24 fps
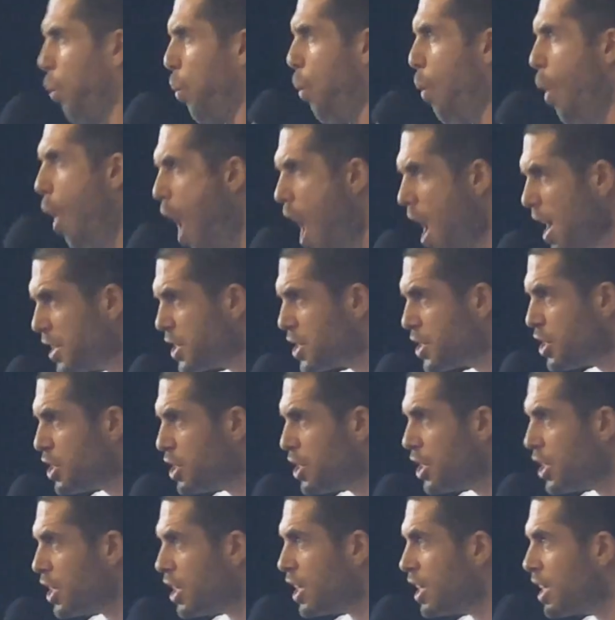
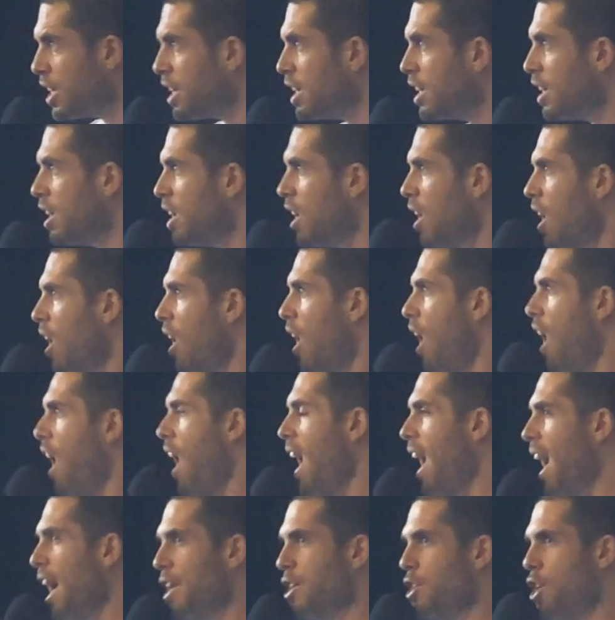"What?
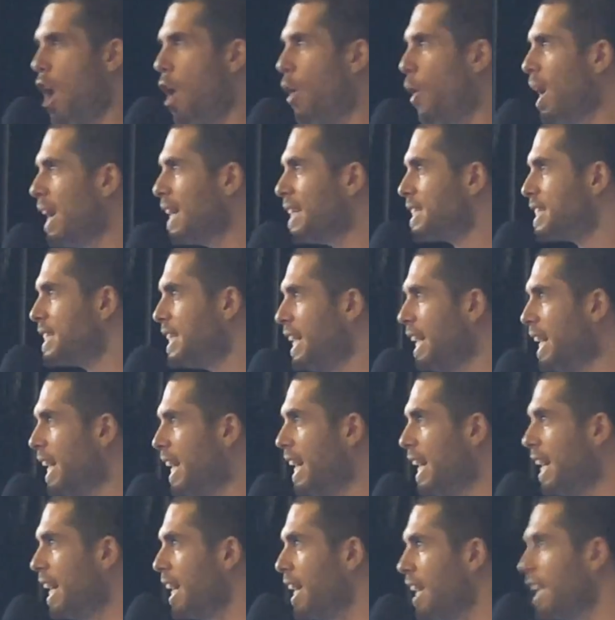I had no
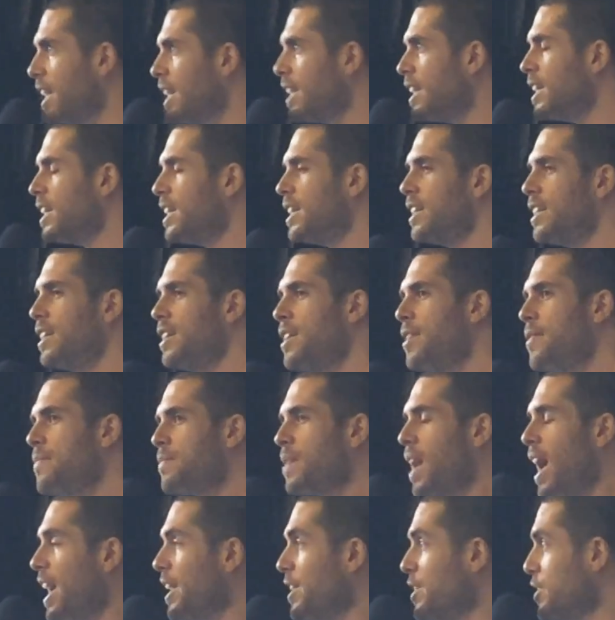idea."
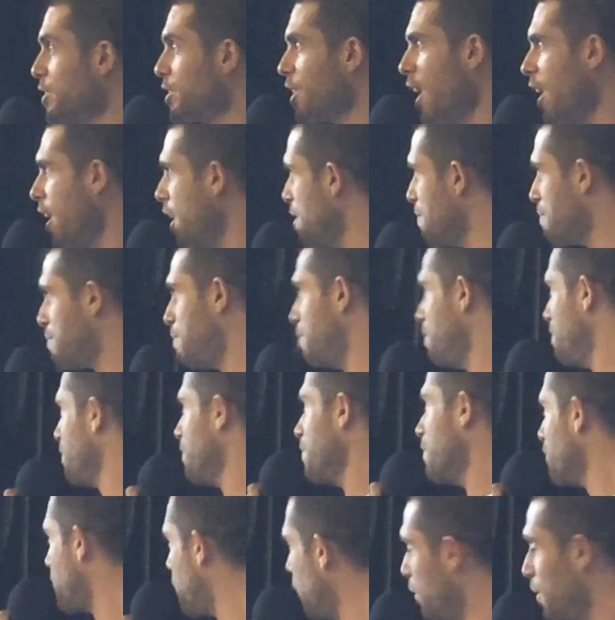And you go,
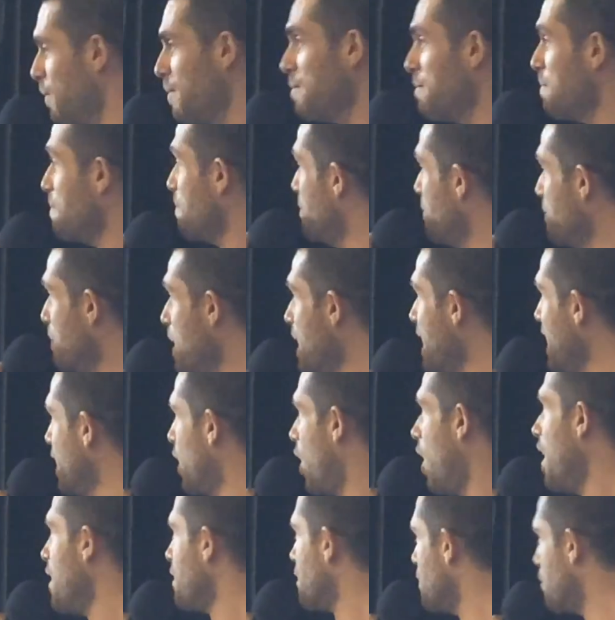"Me
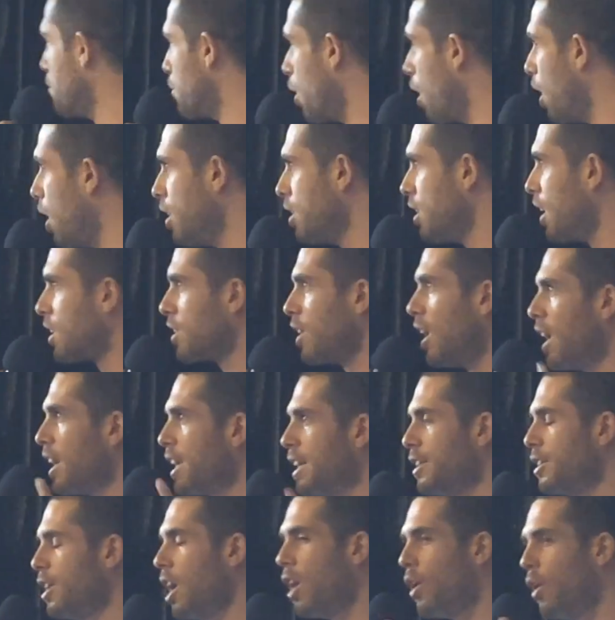either, bro. Like, I
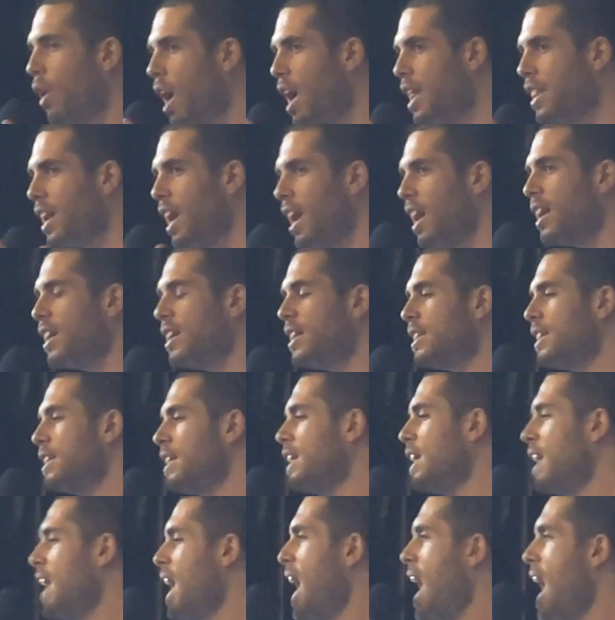didn't know either."
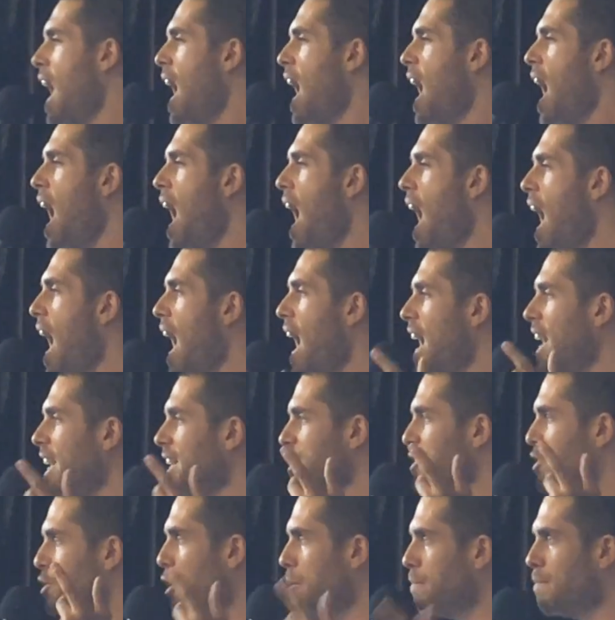
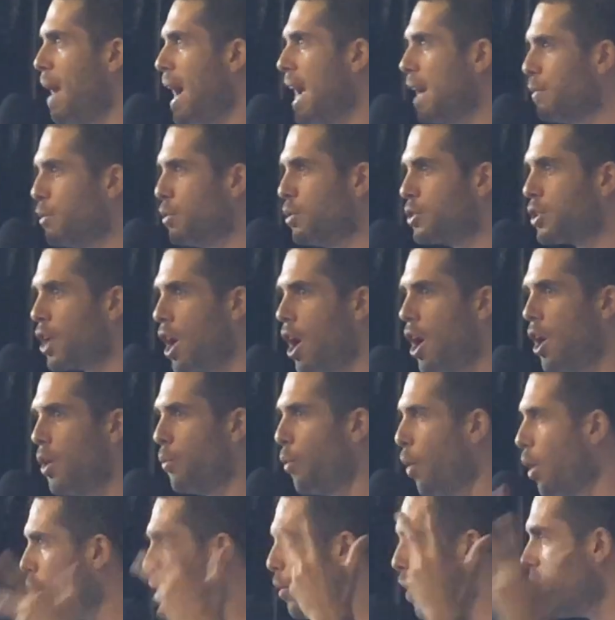And your mate will go,
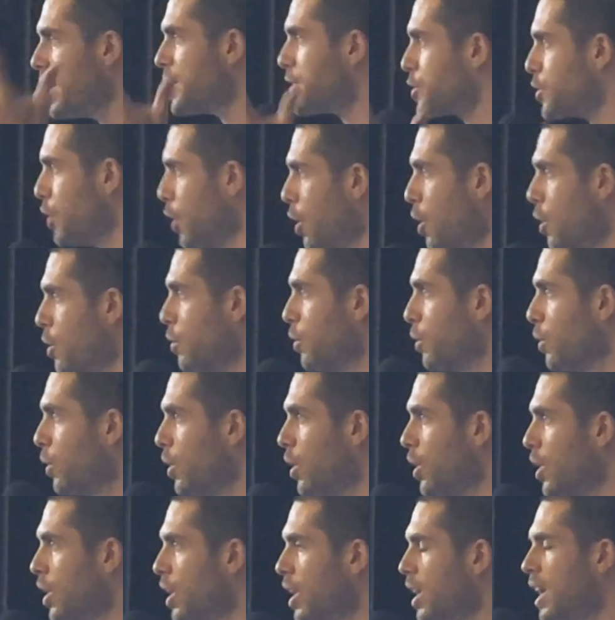"What do I do?"
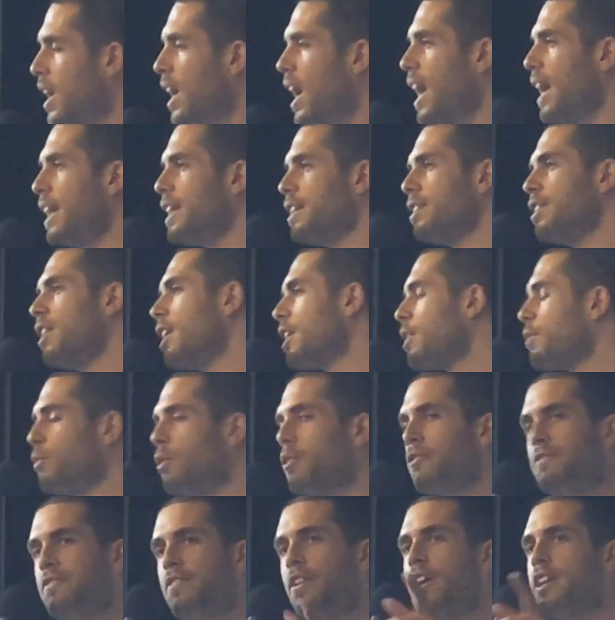And you're like,
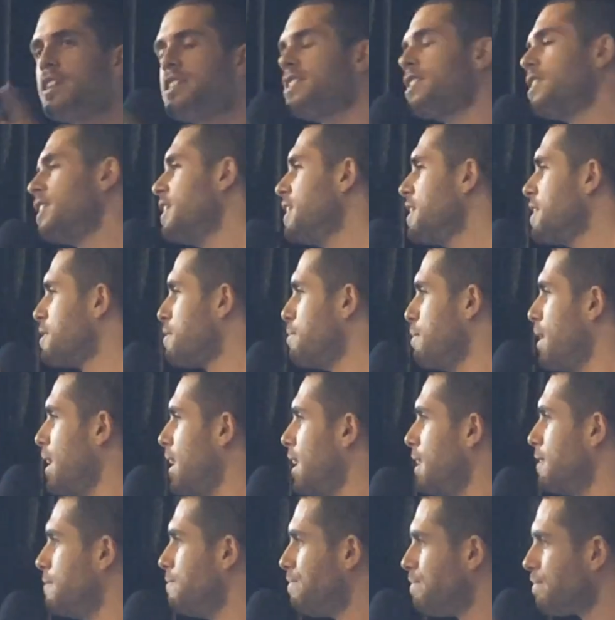"Well, first things,
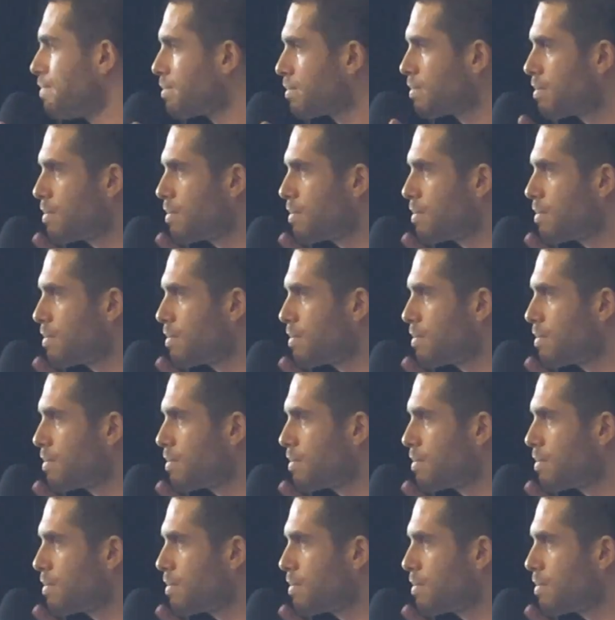man,